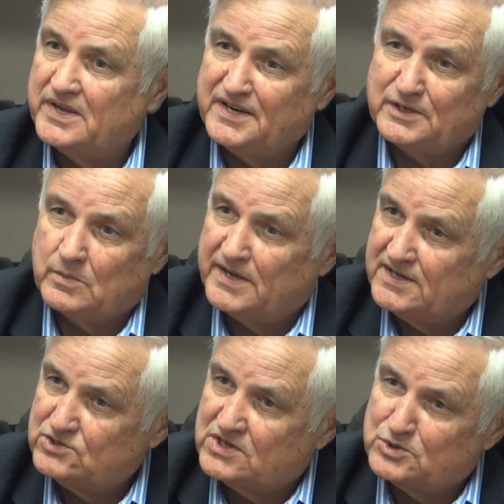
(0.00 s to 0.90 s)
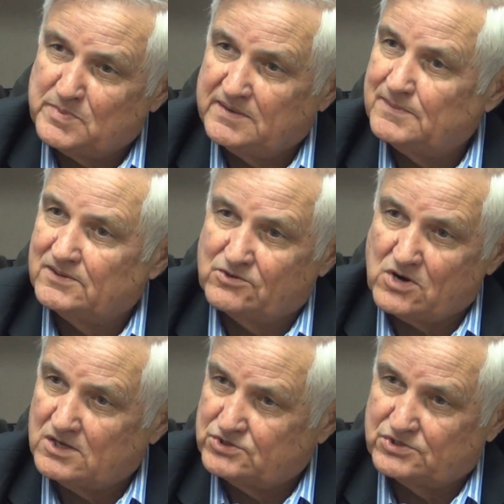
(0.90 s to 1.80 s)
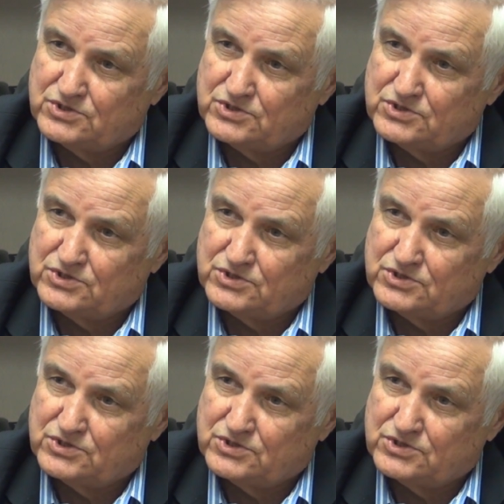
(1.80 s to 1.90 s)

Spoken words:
many debates as people across